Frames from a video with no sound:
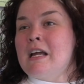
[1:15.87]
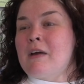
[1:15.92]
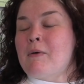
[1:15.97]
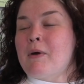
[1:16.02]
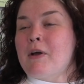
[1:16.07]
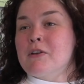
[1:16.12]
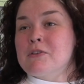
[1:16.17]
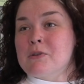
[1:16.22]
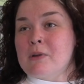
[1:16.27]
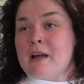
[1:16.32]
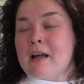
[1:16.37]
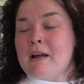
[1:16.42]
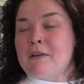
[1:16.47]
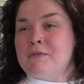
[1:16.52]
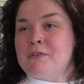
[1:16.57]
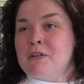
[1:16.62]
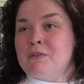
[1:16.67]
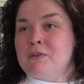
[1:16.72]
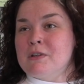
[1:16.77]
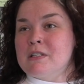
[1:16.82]
We also
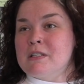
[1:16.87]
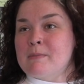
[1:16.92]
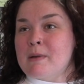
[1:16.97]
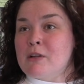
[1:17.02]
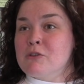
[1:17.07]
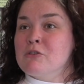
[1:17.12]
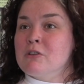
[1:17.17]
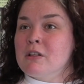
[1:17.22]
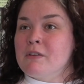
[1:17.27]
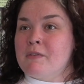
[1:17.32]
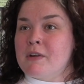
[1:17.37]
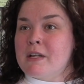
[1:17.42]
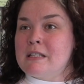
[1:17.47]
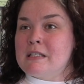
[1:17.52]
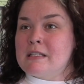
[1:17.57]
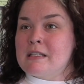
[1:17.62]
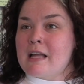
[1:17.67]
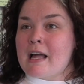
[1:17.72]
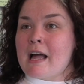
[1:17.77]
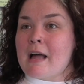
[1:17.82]
have different special
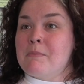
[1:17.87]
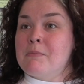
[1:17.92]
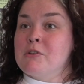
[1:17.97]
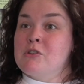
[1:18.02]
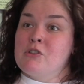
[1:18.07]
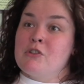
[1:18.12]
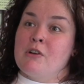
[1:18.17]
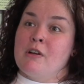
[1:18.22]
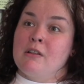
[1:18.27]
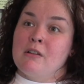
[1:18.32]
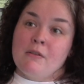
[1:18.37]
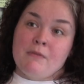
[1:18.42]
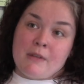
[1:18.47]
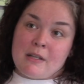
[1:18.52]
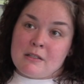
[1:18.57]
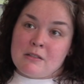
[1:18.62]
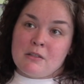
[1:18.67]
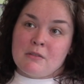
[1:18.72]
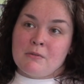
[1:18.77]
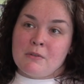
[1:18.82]
events that happen during the
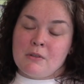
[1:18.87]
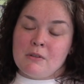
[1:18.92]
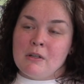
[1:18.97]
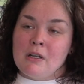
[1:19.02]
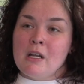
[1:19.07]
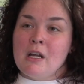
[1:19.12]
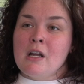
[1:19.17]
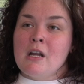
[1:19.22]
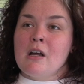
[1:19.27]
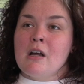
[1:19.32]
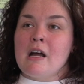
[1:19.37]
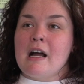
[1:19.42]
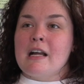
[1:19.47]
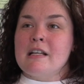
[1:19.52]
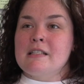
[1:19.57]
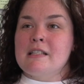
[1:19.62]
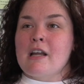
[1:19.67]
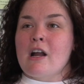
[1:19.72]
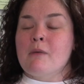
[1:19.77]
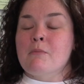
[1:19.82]
festival.
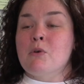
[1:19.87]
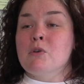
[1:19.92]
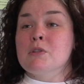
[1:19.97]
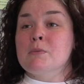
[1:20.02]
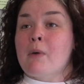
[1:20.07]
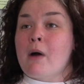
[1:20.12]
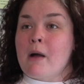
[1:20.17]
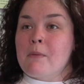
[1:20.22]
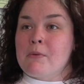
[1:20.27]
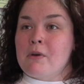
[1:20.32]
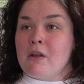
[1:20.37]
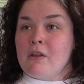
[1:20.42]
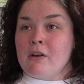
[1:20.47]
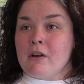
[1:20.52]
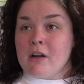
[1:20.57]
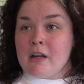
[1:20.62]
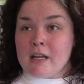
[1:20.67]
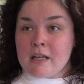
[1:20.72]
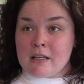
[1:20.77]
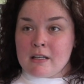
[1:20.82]
I'd say our most
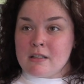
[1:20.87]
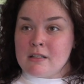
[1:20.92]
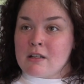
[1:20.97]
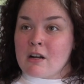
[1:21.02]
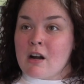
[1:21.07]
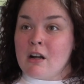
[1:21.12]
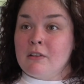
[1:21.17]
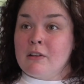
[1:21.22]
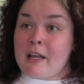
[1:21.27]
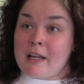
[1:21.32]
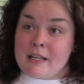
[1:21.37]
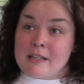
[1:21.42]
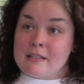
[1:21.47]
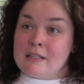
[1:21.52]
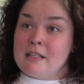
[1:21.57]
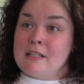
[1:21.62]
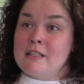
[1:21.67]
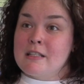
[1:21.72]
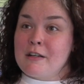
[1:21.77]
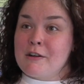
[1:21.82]
popular is our
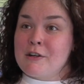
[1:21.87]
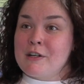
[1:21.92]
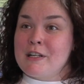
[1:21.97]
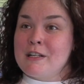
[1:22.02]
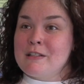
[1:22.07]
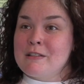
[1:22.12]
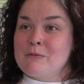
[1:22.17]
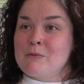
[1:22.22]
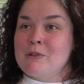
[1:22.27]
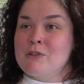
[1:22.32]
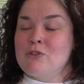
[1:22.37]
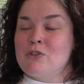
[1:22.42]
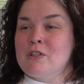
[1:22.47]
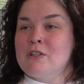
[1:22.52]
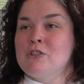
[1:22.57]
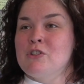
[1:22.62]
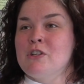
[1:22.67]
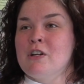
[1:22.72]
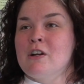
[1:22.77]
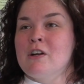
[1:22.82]
Legacy series, which
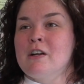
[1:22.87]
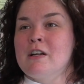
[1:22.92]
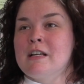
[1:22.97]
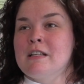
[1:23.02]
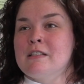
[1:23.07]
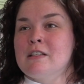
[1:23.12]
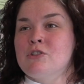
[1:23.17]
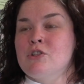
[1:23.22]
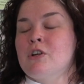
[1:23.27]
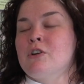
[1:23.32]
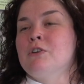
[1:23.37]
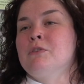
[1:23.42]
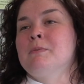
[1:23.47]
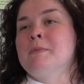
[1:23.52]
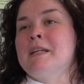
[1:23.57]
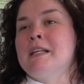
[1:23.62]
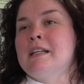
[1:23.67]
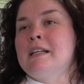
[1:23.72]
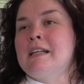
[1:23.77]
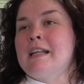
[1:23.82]
this year is a
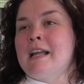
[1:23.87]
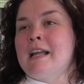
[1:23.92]
gentleman